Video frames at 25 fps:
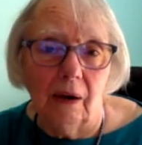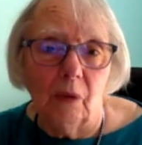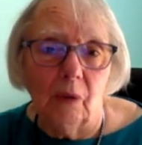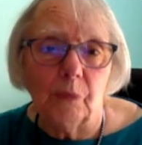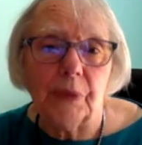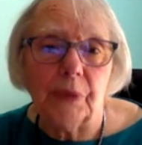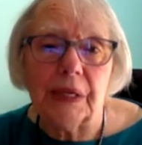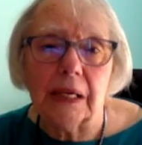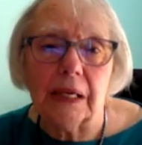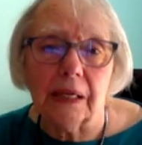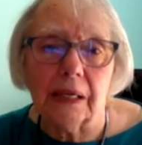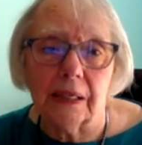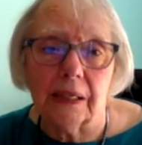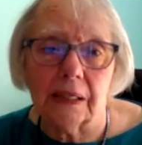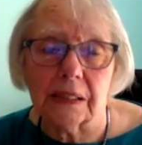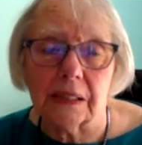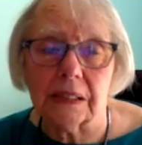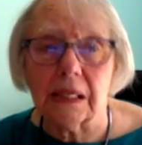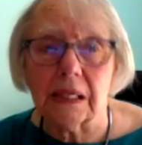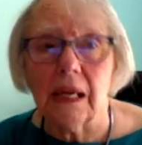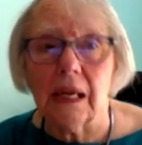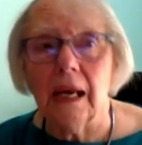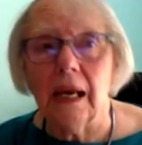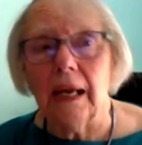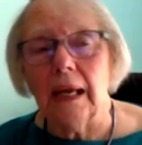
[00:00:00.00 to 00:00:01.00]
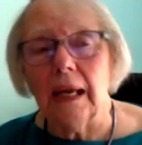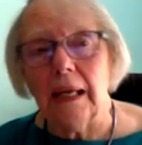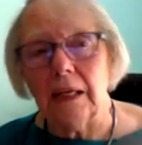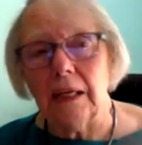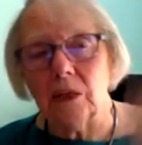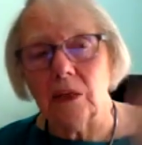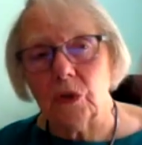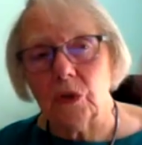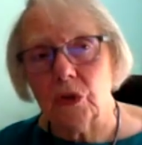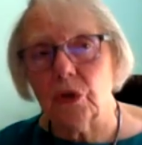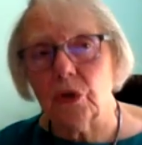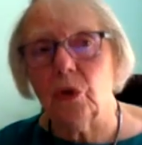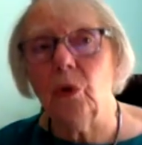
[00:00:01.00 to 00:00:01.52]
Because
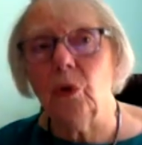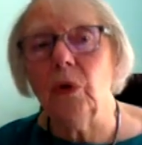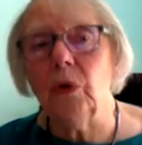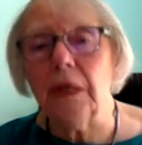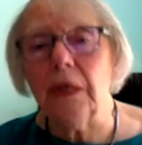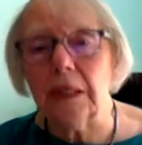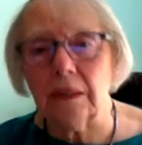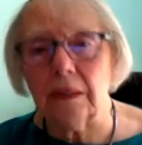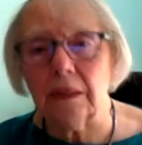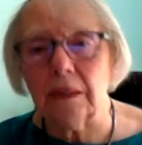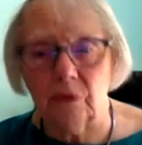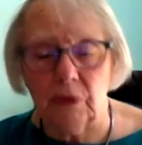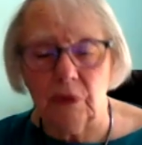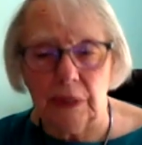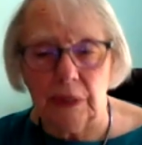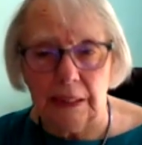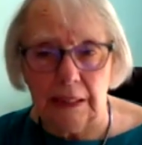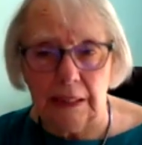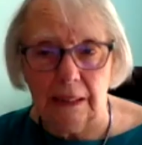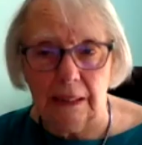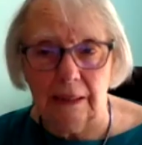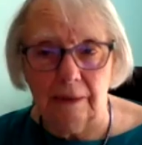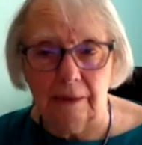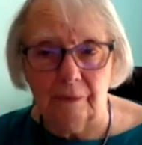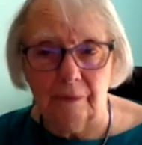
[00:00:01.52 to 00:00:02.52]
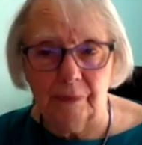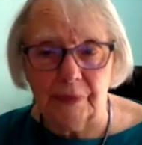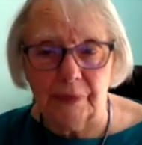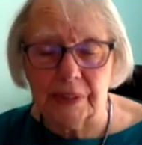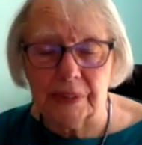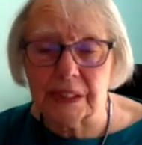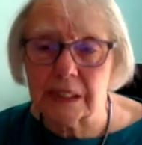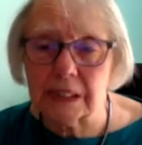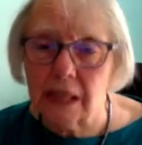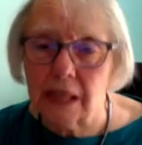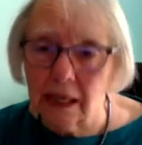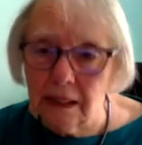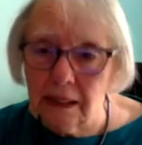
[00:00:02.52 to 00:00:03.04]
intuitively,
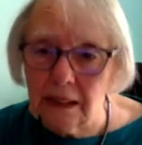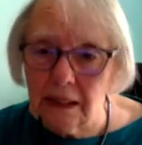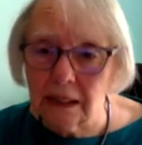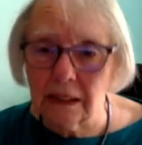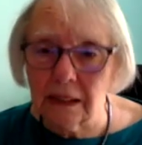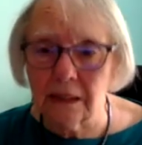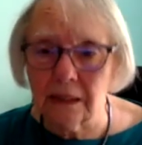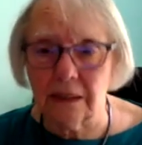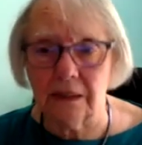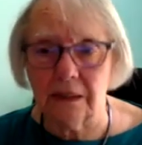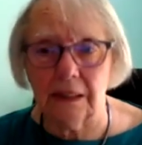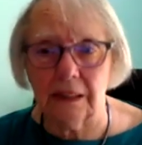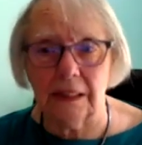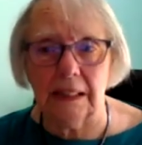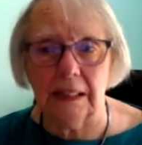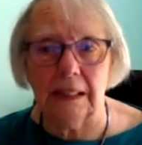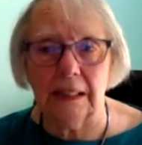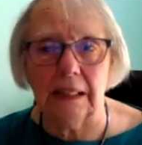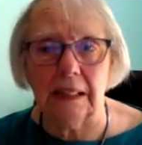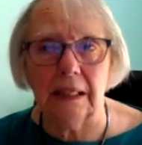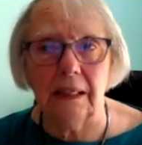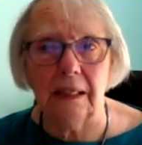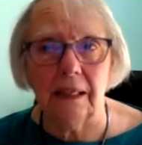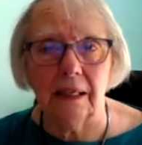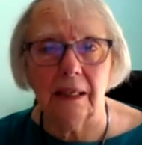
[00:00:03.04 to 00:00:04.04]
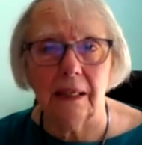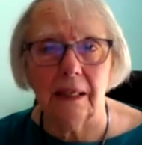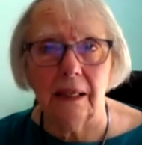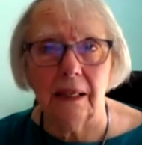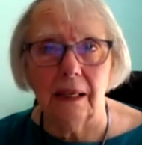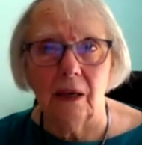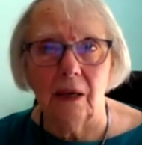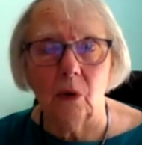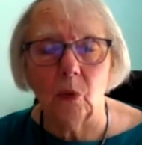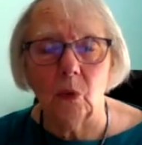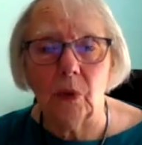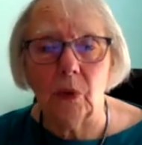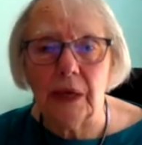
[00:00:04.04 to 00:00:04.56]
psychically,
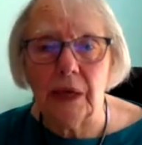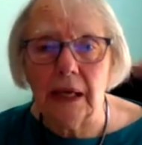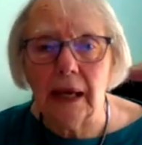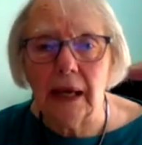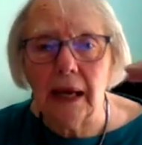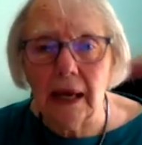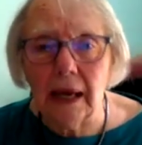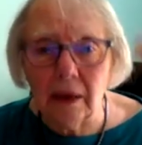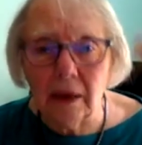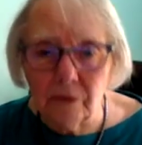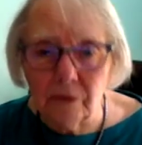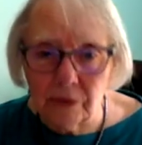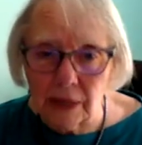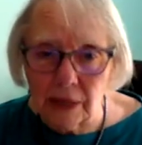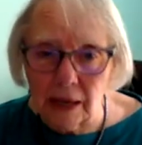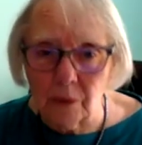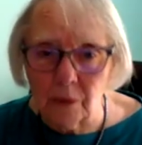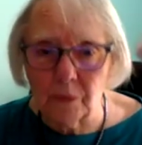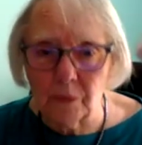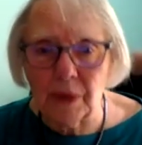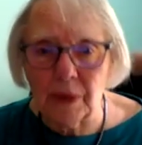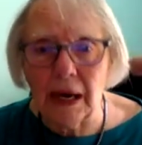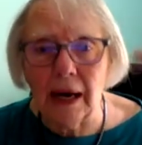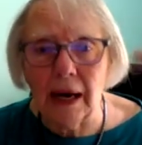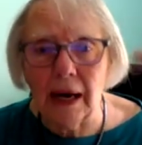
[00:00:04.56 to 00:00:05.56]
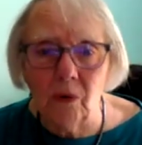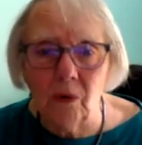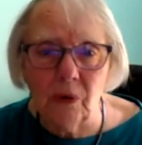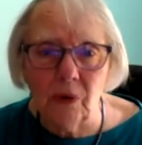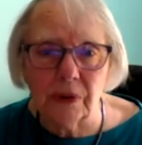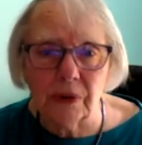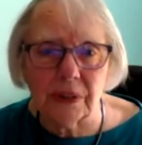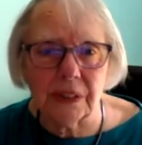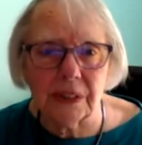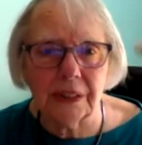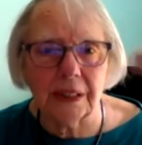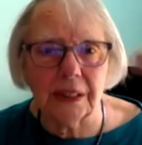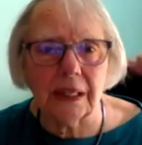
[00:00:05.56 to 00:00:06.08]
we have that power
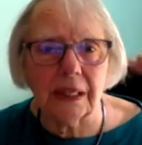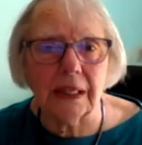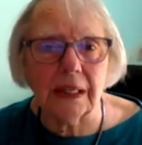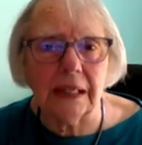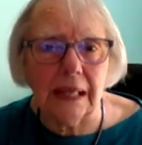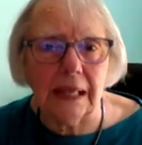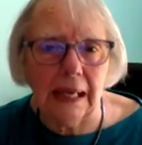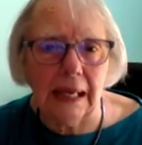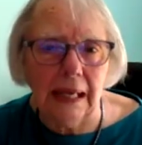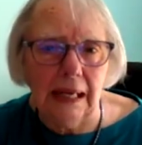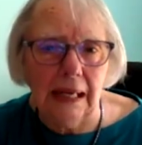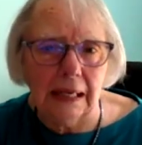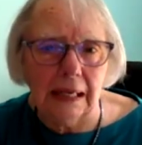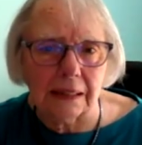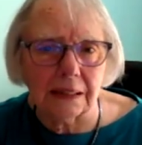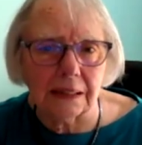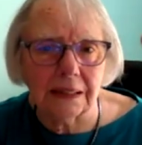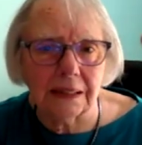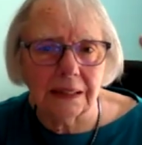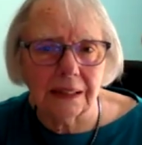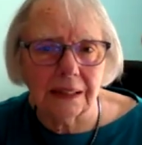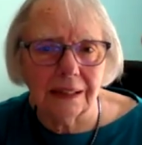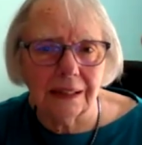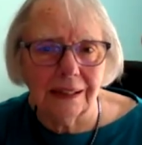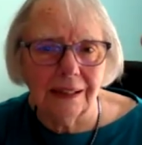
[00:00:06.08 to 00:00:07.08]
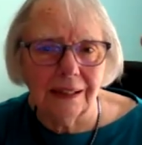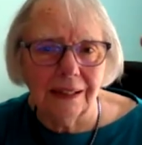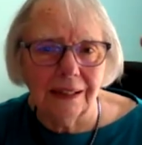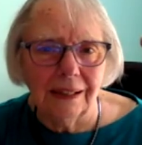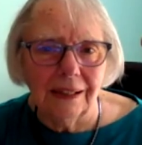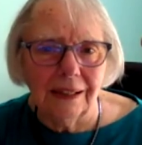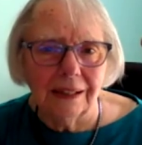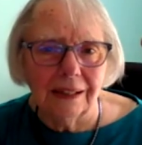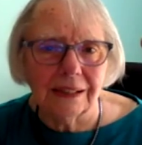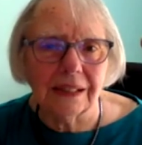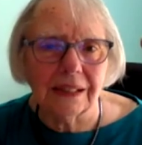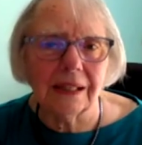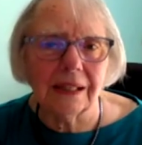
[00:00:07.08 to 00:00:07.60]
to connect to